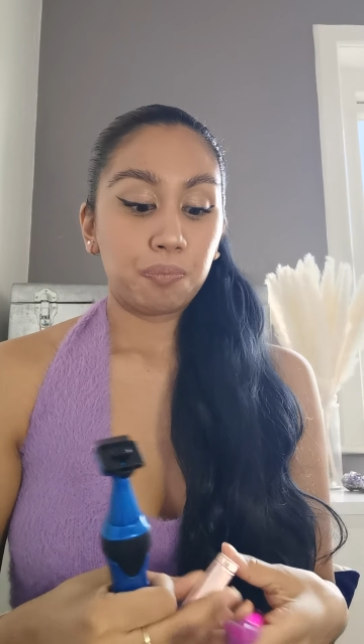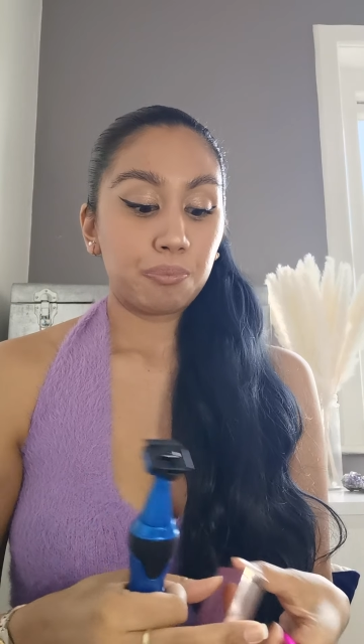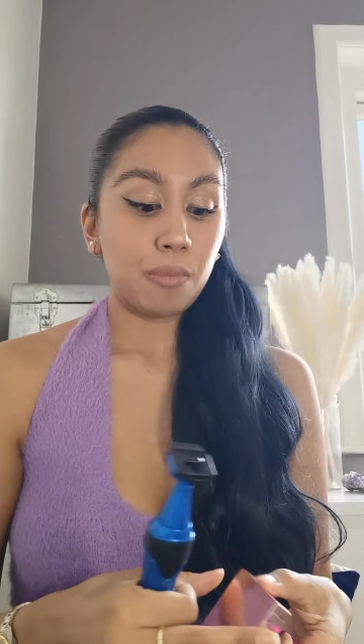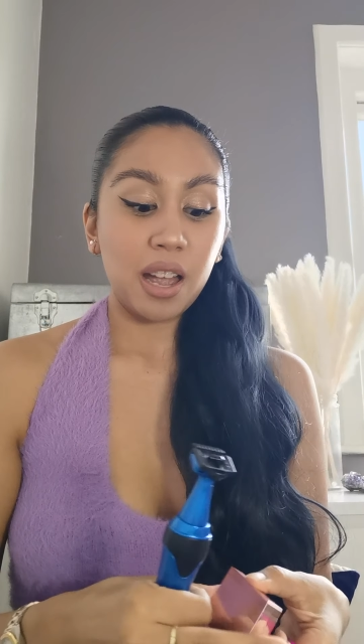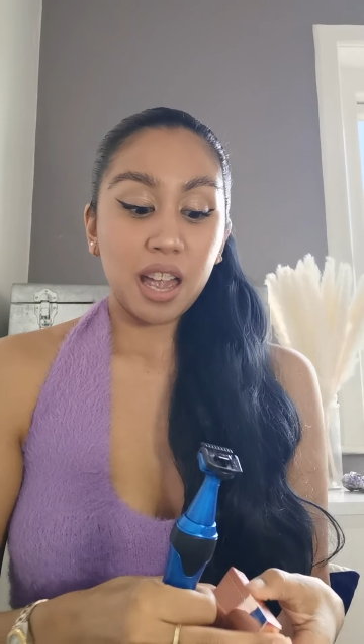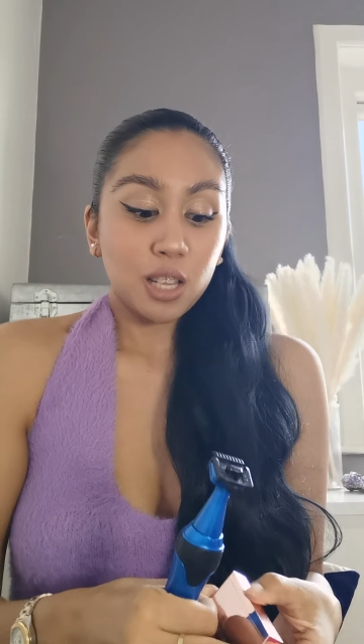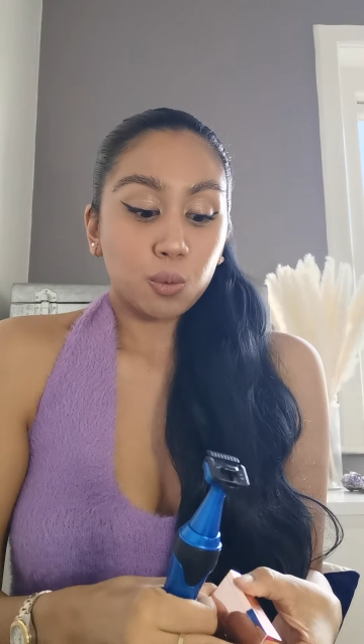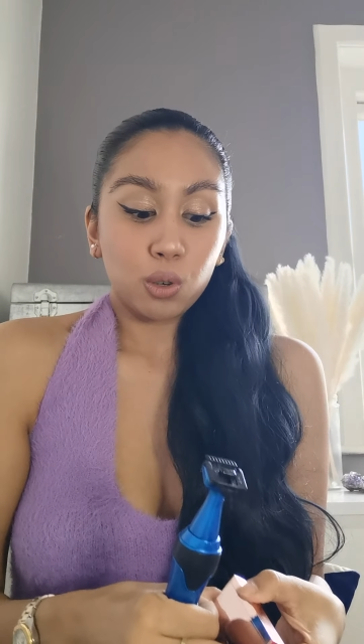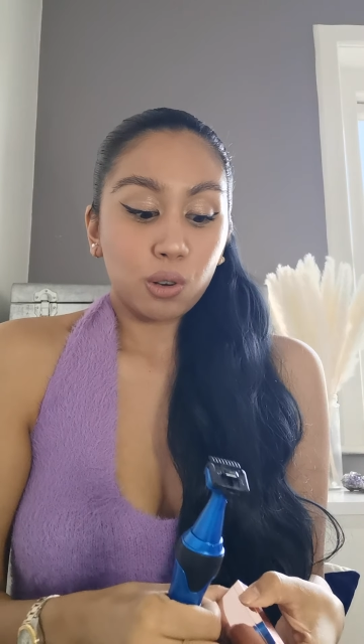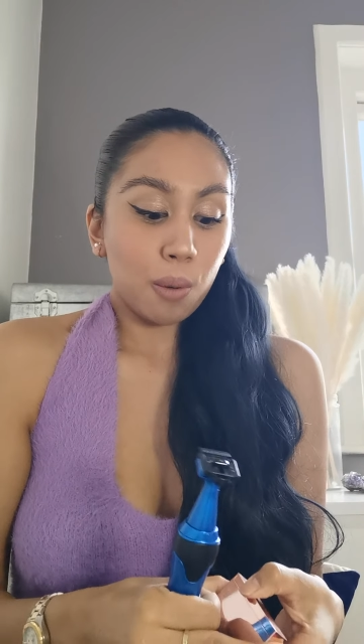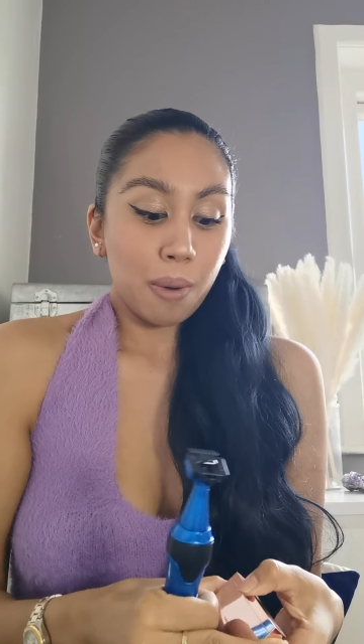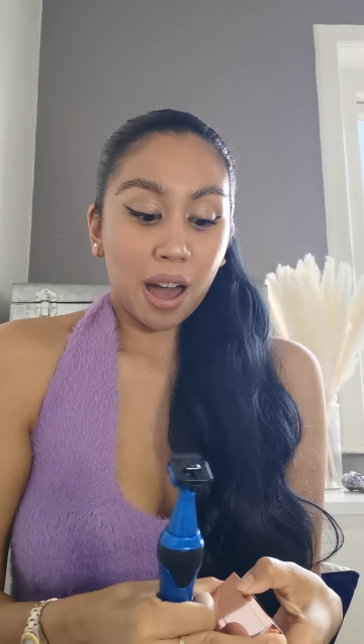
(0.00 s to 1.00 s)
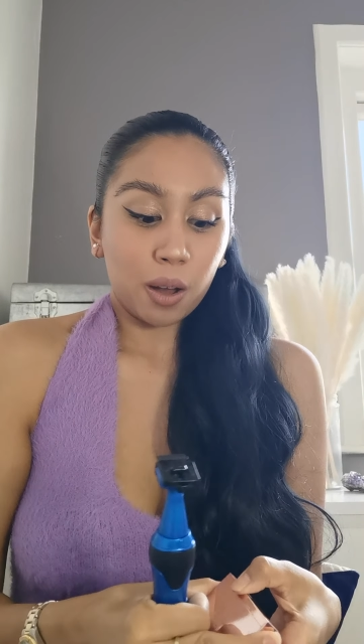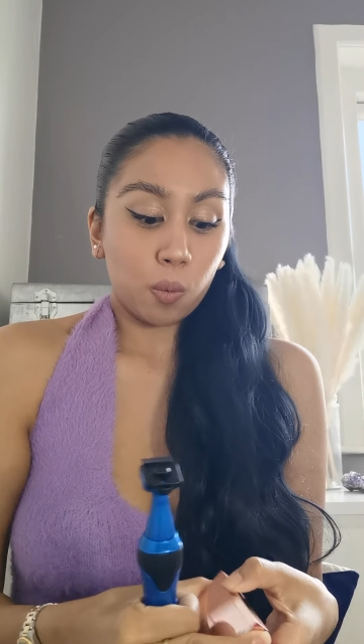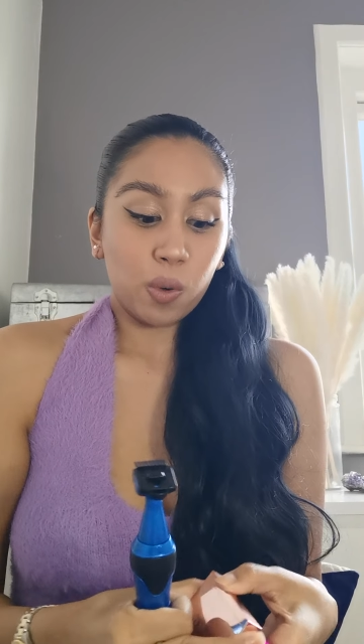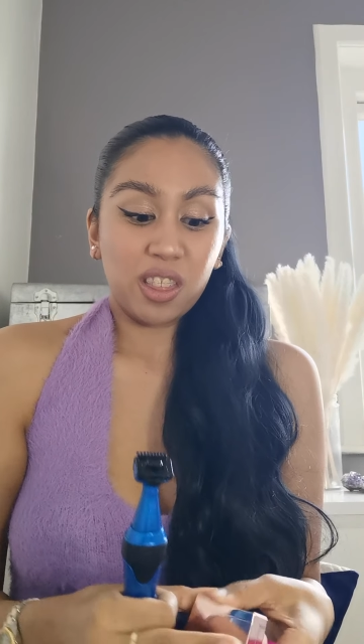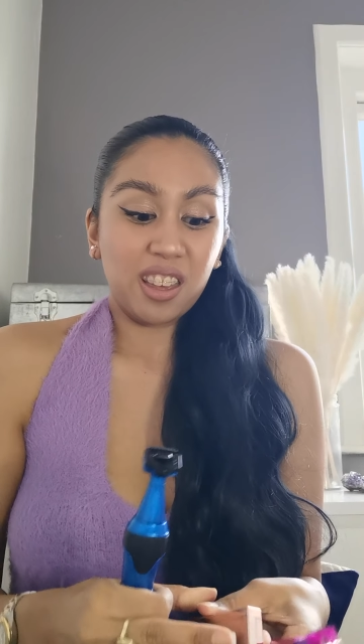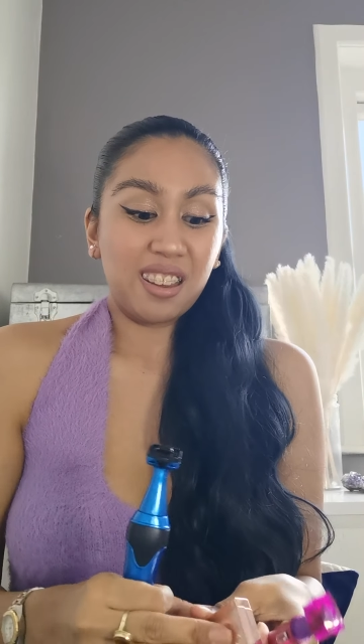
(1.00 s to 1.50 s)
my hairs will grow back
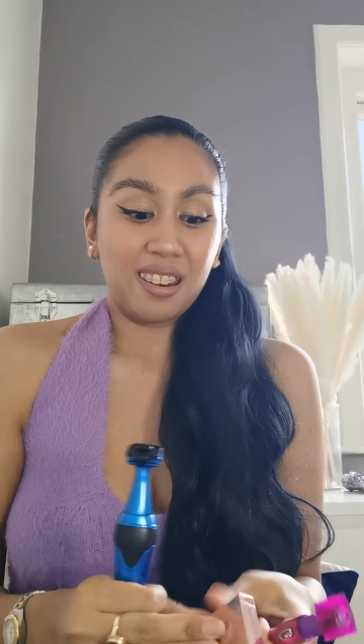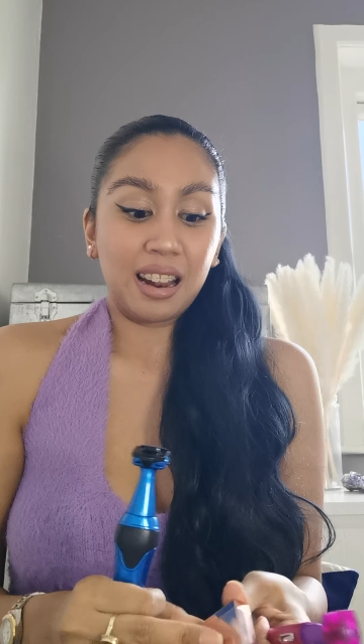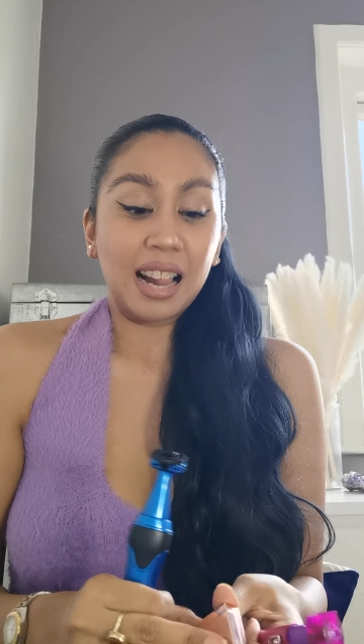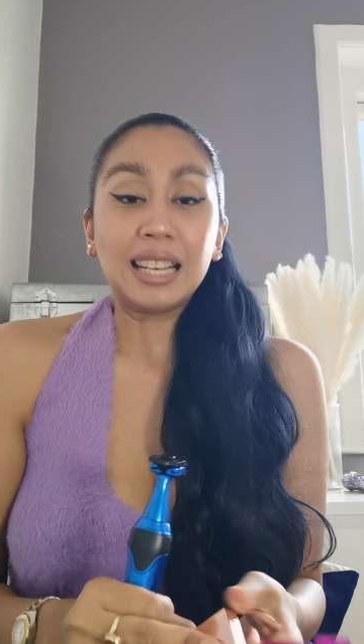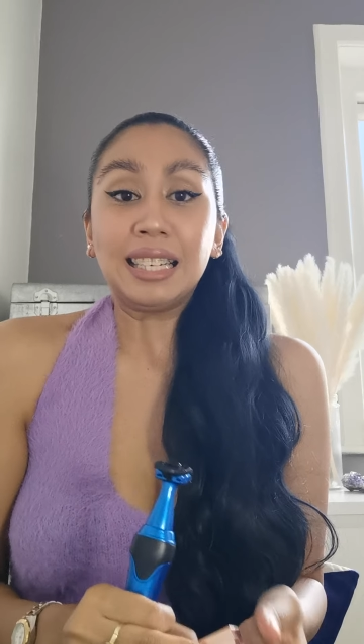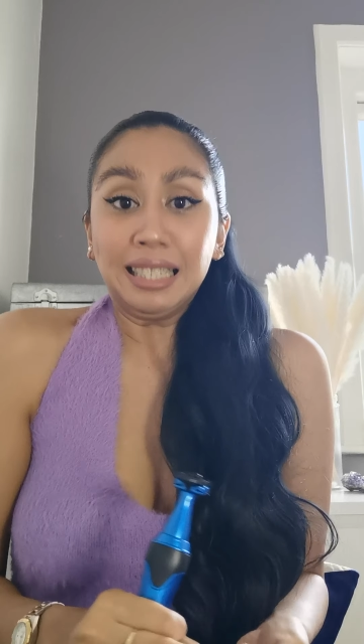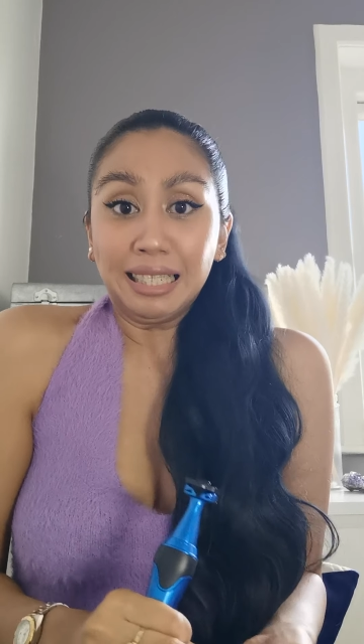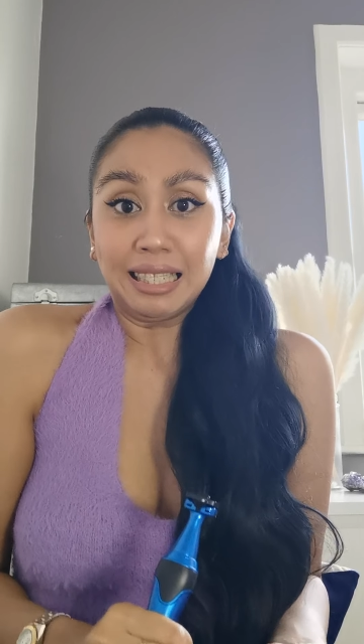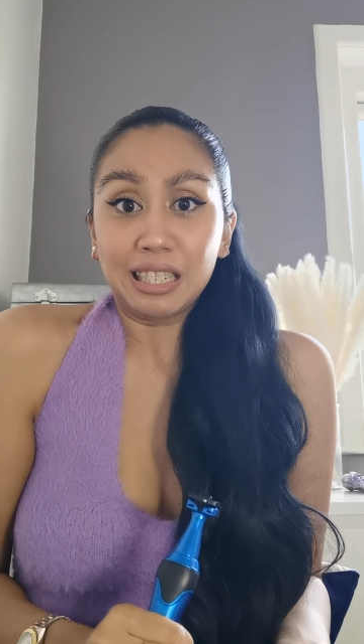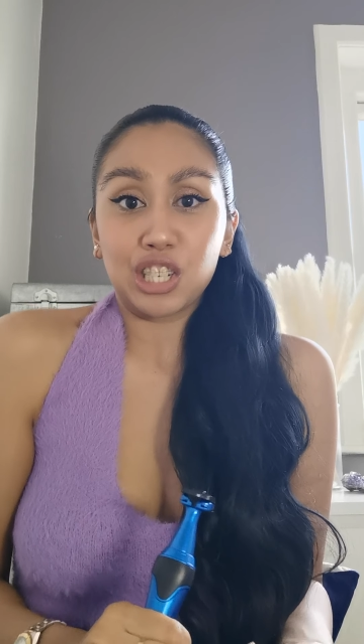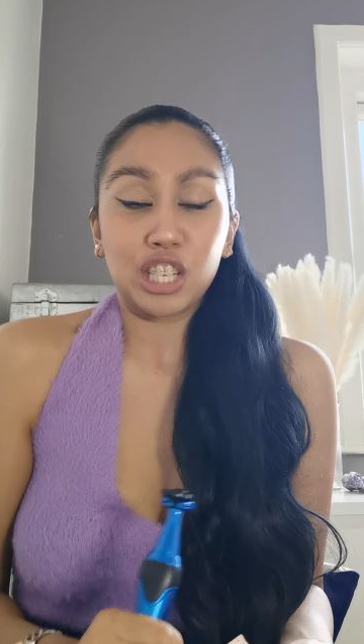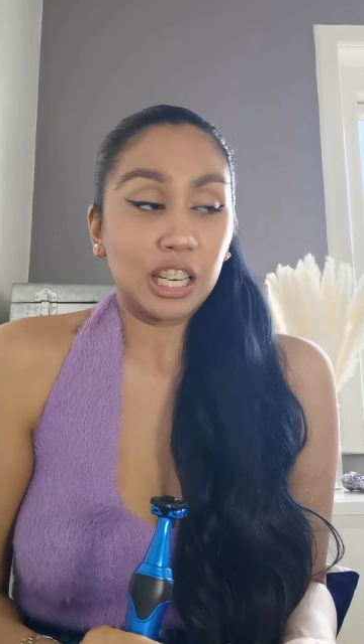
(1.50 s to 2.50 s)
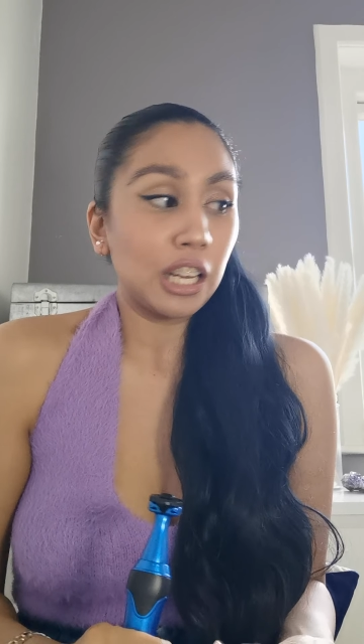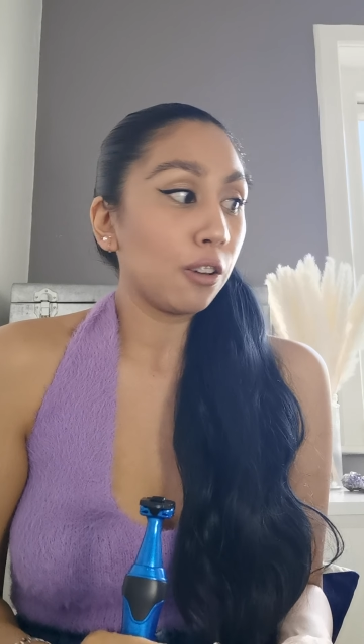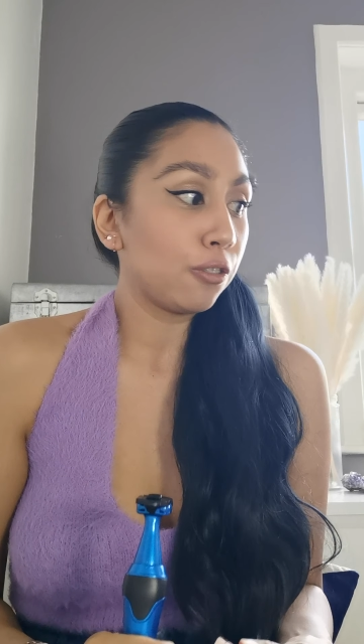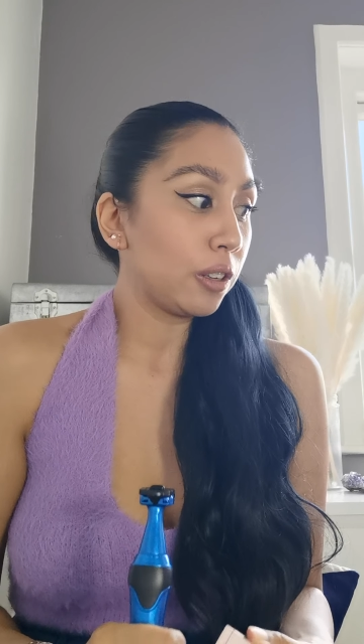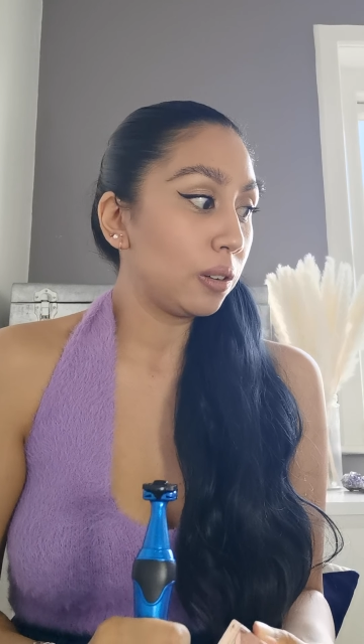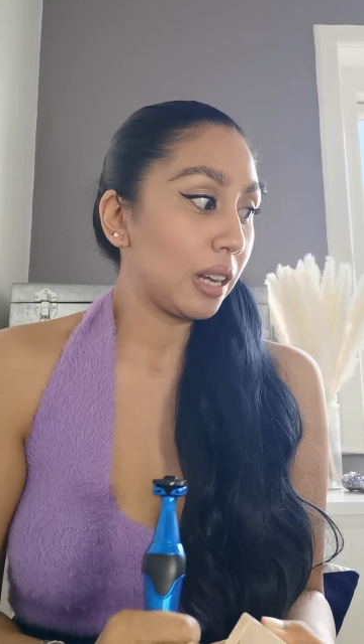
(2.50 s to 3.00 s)
within literally a
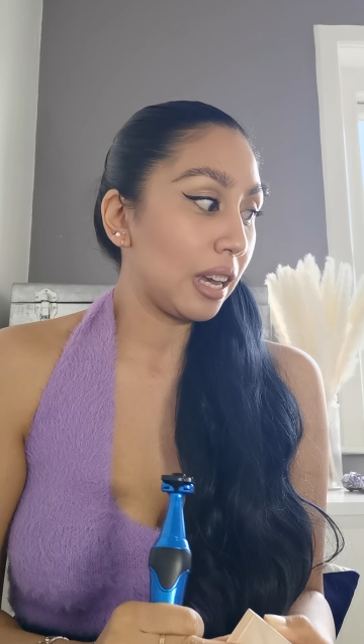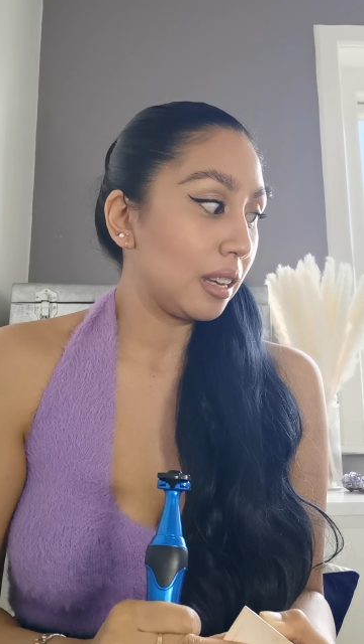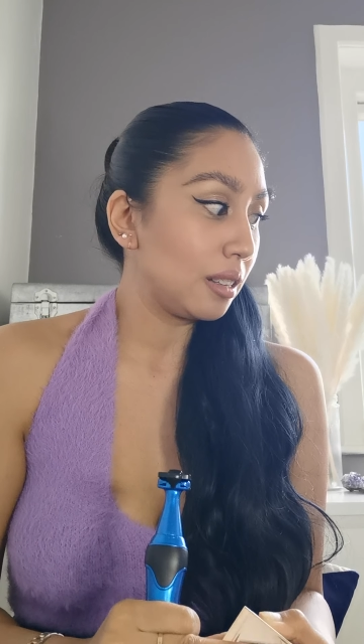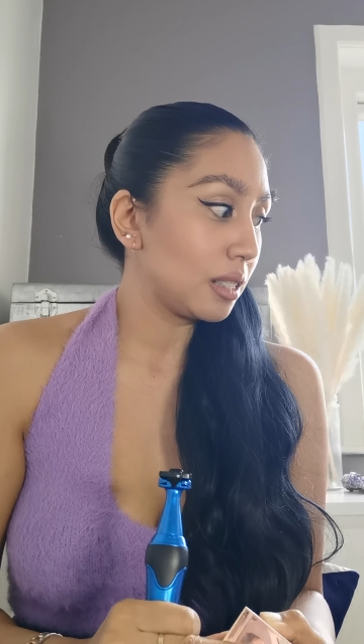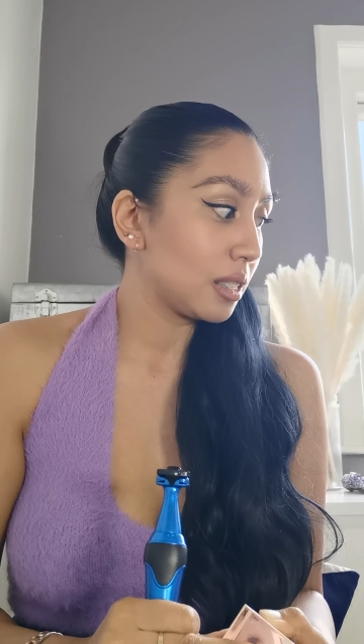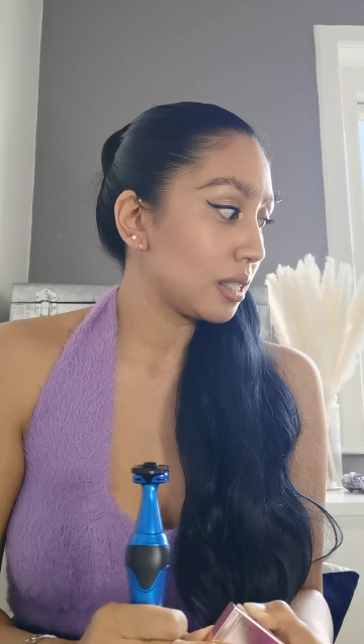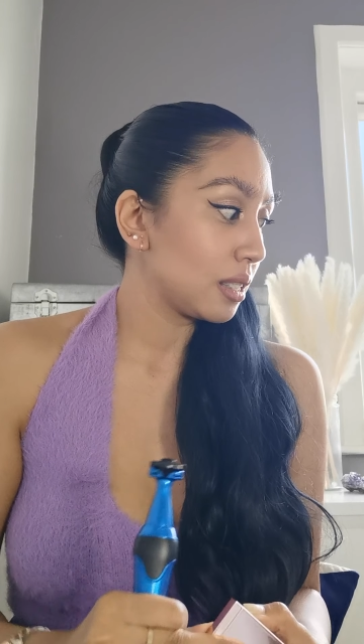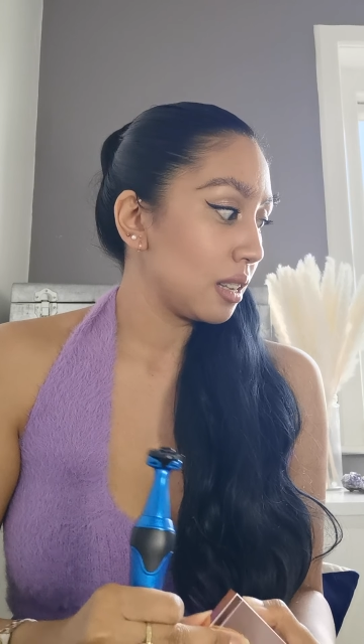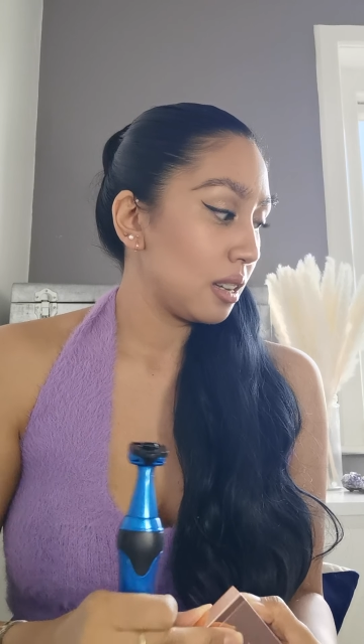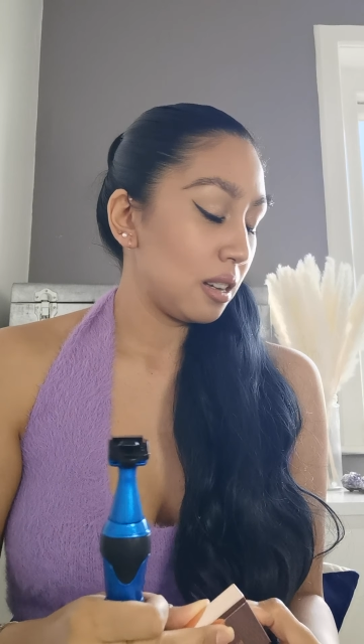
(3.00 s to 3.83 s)
few days,